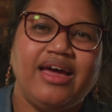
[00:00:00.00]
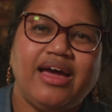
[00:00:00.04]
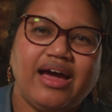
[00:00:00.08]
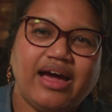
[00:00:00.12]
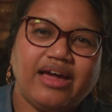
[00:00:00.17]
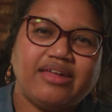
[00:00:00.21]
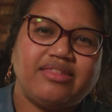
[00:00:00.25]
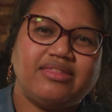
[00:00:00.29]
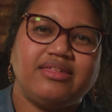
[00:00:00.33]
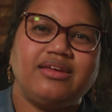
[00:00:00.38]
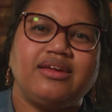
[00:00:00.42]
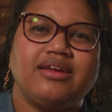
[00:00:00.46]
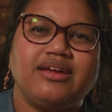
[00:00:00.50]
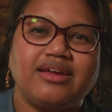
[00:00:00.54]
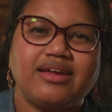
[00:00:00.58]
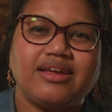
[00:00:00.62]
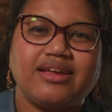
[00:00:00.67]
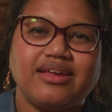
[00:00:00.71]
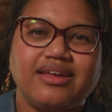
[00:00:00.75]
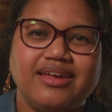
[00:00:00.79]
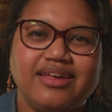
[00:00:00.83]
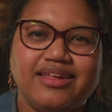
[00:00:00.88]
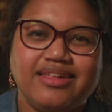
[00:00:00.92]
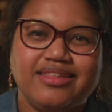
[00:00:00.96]
I
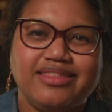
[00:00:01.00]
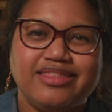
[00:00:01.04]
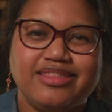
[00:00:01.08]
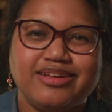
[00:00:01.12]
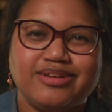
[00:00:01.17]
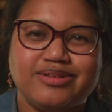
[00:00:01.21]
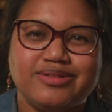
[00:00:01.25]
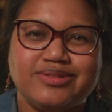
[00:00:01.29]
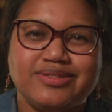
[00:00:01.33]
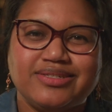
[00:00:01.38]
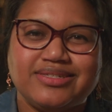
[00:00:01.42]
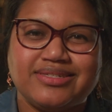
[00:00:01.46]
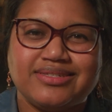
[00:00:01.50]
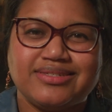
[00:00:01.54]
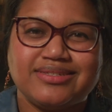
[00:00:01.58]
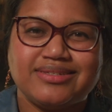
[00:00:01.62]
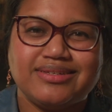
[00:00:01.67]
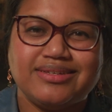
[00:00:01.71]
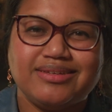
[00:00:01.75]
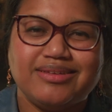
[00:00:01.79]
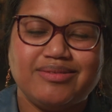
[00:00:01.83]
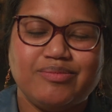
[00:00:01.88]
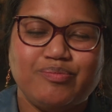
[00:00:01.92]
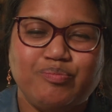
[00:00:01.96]
think there's
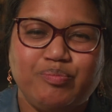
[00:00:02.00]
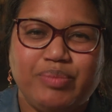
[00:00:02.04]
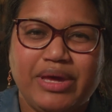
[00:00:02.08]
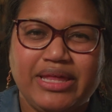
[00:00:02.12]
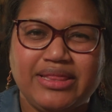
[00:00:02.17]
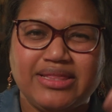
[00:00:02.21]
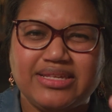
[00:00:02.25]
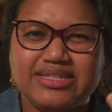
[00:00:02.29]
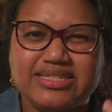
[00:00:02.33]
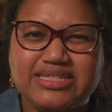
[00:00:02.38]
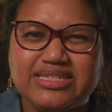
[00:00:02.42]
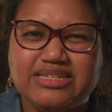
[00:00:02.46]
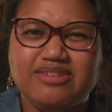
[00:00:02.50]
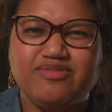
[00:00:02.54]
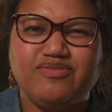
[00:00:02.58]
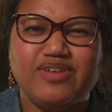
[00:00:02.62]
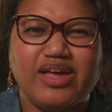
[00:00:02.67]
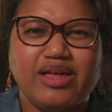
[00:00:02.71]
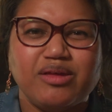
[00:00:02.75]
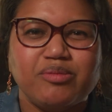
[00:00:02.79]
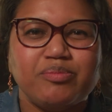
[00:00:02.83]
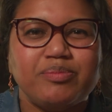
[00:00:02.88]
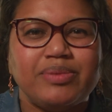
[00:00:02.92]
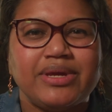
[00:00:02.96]
been this
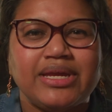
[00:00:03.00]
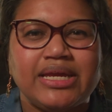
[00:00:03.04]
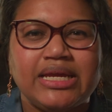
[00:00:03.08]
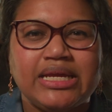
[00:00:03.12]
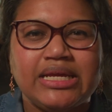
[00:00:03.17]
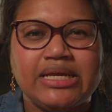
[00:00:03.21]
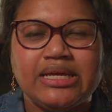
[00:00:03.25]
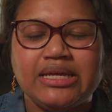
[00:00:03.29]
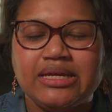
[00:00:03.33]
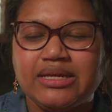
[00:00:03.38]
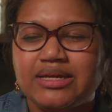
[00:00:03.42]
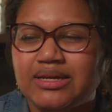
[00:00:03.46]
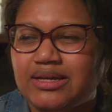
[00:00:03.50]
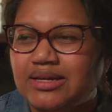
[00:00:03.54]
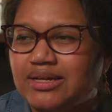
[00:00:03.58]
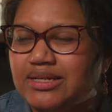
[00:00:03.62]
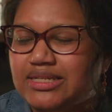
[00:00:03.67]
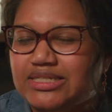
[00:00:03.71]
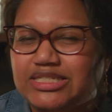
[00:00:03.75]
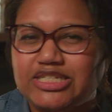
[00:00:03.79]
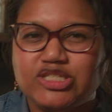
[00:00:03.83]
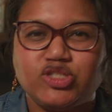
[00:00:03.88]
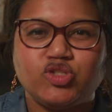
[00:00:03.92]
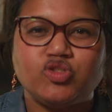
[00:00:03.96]
developing
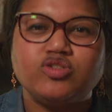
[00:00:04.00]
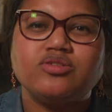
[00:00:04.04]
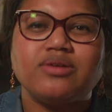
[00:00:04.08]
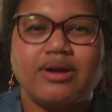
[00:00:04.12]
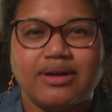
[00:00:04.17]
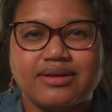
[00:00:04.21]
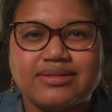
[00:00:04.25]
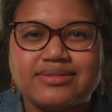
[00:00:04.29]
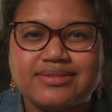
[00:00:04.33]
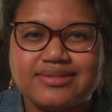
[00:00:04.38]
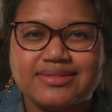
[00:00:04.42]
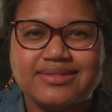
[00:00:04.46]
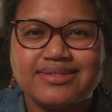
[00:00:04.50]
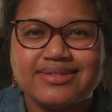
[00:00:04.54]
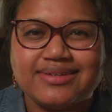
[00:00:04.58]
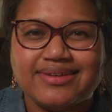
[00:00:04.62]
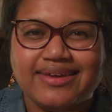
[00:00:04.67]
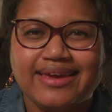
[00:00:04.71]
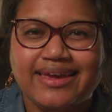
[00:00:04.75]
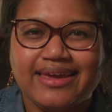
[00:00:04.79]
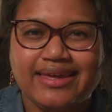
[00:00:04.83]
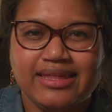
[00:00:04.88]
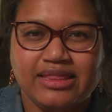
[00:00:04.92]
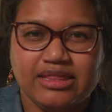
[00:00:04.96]
distrust
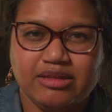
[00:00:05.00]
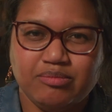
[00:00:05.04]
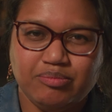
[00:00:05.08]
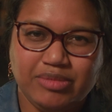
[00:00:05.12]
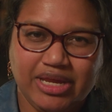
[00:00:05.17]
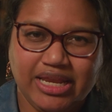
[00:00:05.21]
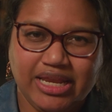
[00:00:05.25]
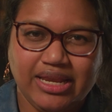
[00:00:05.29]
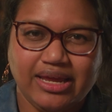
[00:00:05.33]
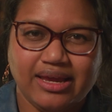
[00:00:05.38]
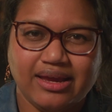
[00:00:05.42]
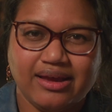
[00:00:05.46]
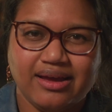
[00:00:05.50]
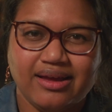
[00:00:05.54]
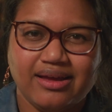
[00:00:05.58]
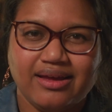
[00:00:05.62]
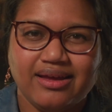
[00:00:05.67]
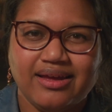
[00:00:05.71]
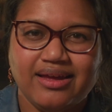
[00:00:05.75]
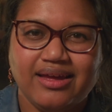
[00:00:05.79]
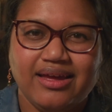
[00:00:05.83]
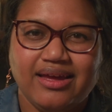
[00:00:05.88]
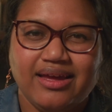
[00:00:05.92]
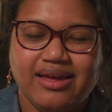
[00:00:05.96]
in the media.
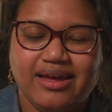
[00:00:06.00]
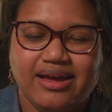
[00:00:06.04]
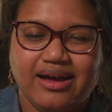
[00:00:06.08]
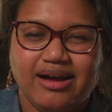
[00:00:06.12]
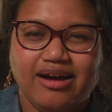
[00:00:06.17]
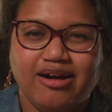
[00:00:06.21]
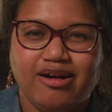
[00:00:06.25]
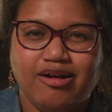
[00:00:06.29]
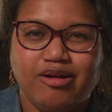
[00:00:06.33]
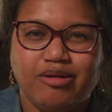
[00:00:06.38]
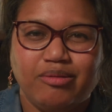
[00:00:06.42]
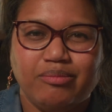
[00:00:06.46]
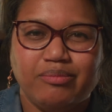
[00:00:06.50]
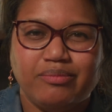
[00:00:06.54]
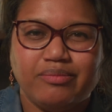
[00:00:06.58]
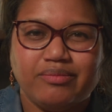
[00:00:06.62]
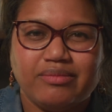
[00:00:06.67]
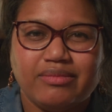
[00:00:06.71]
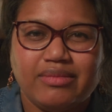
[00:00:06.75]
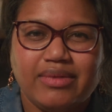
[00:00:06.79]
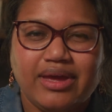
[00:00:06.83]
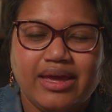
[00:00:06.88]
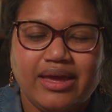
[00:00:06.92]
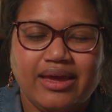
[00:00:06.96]
And
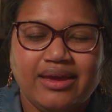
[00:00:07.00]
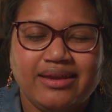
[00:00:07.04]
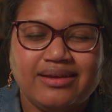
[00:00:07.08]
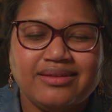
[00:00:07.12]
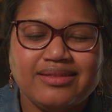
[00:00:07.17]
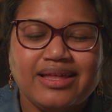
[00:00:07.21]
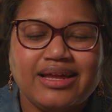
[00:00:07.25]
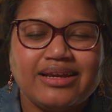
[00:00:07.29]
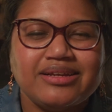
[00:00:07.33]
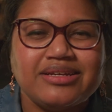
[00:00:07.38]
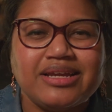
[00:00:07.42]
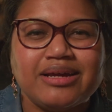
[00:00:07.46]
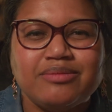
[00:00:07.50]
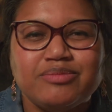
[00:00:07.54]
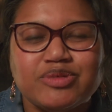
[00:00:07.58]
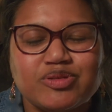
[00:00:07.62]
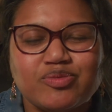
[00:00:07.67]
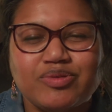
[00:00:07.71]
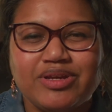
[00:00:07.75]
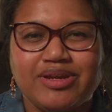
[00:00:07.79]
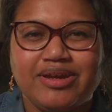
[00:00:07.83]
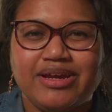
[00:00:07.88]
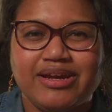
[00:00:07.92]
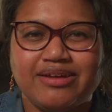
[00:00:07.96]
a lot of times
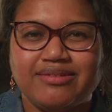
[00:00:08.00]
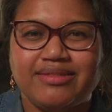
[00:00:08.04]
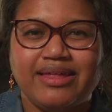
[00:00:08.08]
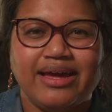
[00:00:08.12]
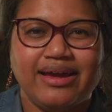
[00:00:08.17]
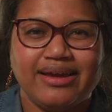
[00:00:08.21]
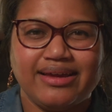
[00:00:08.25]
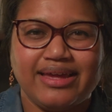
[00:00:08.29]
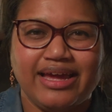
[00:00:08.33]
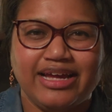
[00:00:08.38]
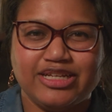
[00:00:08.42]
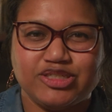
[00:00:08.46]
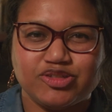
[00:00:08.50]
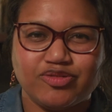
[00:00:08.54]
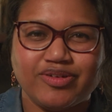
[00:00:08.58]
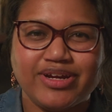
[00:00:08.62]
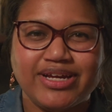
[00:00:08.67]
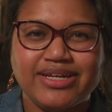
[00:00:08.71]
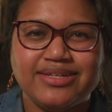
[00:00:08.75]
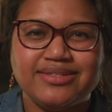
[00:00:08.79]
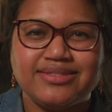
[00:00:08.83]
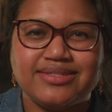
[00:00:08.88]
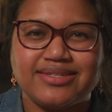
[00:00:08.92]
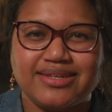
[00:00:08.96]
when you hear that
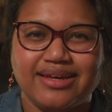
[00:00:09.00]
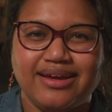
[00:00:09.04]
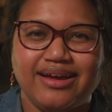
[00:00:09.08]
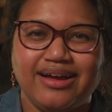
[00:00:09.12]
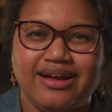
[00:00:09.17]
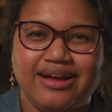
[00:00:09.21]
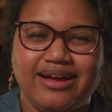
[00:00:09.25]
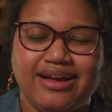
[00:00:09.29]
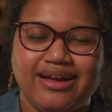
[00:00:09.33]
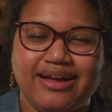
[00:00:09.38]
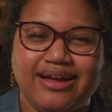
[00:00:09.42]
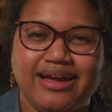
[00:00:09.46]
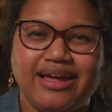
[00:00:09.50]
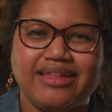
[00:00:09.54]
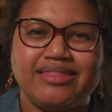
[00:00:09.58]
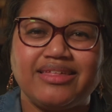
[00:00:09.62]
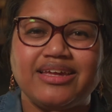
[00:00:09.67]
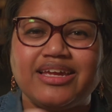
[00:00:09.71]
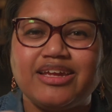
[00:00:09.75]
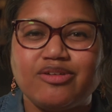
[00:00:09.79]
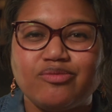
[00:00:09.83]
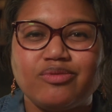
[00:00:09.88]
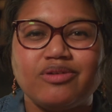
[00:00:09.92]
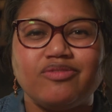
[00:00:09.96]
catchphrase, I
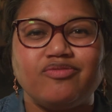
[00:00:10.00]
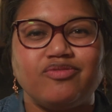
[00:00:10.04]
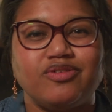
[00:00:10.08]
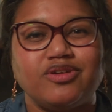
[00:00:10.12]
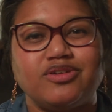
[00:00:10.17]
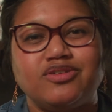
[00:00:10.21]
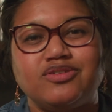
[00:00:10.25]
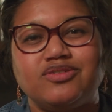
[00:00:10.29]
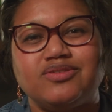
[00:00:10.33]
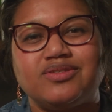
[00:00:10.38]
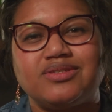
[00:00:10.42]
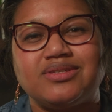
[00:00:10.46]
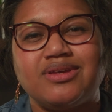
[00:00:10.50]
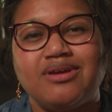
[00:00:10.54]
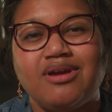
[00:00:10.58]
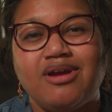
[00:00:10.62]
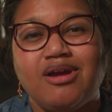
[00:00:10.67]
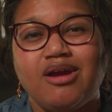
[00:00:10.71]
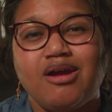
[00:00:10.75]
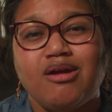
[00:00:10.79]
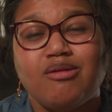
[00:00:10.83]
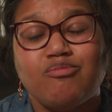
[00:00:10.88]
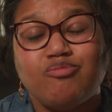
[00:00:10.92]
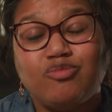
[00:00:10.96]
think it refers
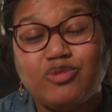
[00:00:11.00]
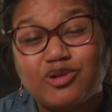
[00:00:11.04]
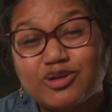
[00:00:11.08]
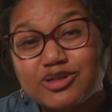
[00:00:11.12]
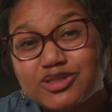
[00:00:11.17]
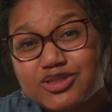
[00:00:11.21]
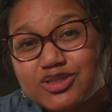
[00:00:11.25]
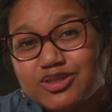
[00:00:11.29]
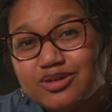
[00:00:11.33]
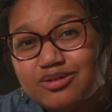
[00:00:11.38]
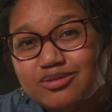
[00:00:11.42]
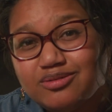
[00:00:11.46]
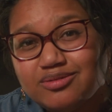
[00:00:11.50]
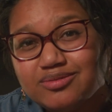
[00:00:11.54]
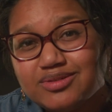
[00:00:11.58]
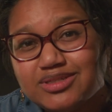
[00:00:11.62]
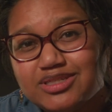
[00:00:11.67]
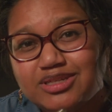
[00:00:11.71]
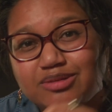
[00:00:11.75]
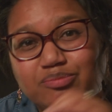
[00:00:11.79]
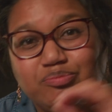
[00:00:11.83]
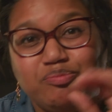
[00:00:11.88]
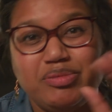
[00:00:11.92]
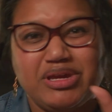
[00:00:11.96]
more so
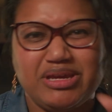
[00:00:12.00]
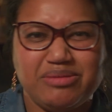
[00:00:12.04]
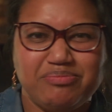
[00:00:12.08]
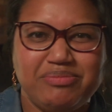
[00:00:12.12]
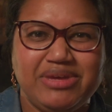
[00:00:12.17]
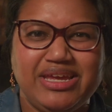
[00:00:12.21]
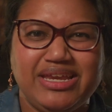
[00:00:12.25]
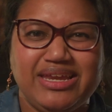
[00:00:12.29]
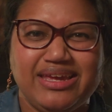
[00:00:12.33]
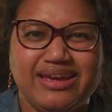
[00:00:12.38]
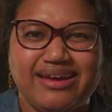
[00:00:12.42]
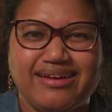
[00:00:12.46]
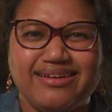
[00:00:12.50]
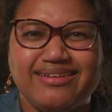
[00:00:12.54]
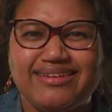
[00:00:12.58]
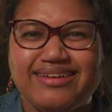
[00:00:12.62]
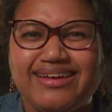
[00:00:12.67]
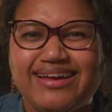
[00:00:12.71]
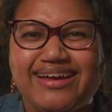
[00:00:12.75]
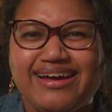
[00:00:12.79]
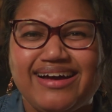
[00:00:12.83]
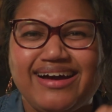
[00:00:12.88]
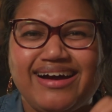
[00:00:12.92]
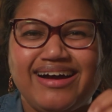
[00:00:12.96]
to big media,
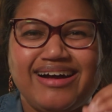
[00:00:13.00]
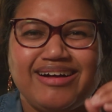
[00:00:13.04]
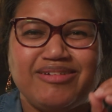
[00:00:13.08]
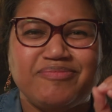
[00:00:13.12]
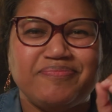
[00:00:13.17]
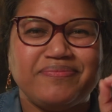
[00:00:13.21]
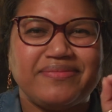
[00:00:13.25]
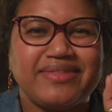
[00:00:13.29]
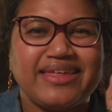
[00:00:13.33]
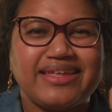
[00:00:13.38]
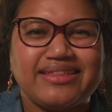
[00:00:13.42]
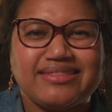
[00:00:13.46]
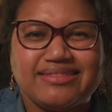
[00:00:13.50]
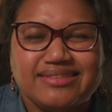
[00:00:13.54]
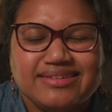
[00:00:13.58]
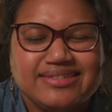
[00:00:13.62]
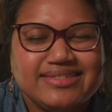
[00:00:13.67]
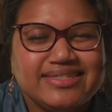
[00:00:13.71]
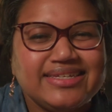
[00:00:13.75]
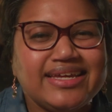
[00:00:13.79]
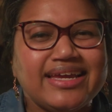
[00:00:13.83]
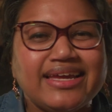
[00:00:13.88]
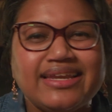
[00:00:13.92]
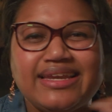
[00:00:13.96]
like the
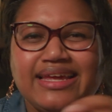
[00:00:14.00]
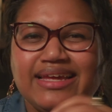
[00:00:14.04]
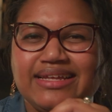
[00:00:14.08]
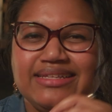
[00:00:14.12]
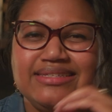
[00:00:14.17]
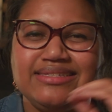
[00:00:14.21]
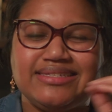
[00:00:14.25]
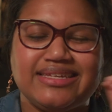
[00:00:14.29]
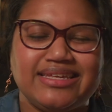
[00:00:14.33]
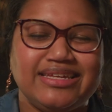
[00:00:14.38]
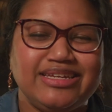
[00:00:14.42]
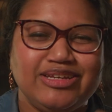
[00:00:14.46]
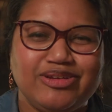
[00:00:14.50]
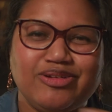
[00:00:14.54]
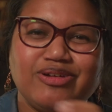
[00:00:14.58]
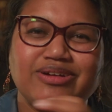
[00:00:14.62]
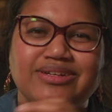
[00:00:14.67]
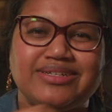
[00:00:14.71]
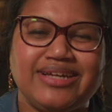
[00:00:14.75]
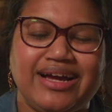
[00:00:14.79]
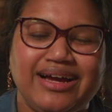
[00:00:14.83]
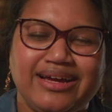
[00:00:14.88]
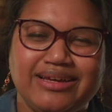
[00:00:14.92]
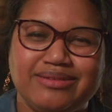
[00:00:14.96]
CNNs and New
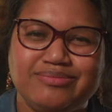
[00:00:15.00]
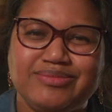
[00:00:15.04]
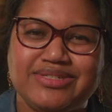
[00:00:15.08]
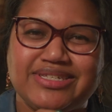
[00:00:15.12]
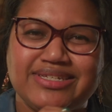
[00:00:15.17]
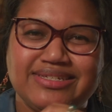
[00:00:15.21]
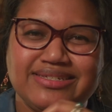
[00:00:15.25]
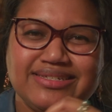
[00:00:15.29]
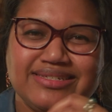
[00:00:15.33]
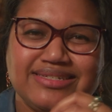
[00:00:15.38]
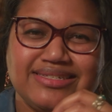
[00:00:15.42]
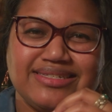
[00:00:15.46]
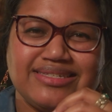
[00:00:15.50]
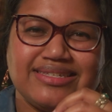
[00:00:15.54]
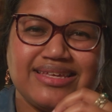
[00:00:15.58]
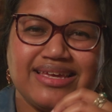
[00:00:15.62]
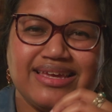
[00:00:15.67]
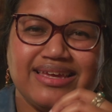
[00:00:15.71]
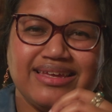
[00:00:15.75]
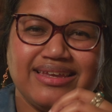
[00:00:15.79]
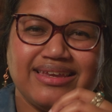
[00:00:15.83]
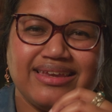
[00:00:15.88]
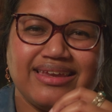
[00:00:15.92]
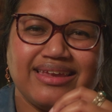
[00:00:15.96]
York Timeses
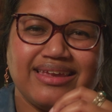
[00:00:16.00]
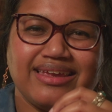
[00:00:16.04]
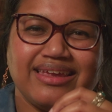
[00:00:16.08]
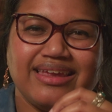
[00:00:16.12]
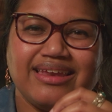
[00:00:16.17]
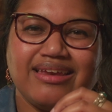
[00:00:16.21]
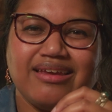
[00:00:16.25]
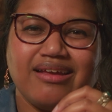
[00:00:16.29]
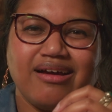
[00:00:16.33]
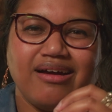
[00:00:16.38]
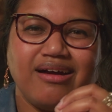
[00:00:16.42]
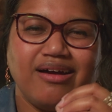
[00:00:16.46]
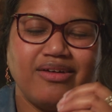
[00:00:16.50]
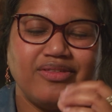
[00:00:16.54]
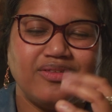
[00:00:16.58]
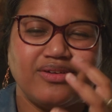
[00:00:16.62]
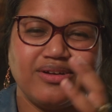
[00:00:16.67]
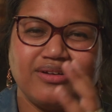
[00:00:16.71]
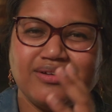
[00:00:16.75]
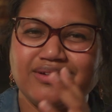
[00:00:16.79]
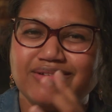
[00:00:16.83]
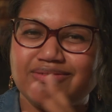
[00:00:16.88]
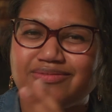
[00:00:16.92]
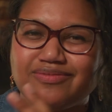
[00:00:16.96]
and
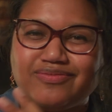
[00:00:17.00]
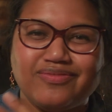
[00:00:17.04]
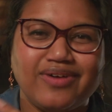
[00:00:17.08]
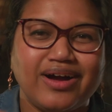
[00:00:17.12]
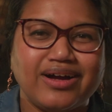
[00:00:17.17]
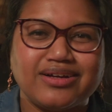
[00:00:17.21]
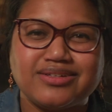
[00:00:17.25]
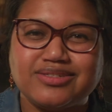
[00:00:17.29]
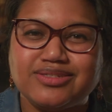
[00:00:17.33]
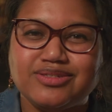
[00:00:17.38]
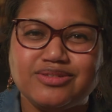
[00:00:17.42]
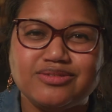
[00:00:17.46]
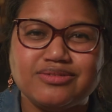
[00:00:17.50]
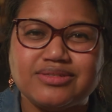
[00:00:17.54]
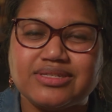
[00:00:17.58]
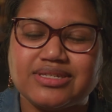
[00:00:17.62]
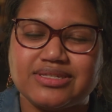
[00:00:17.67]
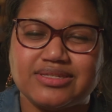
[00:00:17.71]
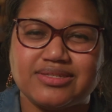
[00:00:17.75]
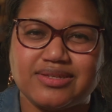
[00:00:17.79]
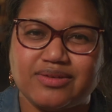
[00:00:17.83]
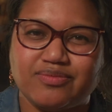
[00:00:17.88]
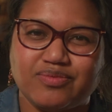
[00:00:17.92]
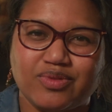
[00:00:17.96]
other Fox
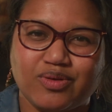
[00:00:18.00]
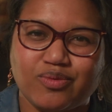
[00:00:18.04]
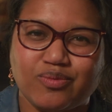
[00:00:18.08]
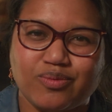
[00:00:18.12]
Newses of the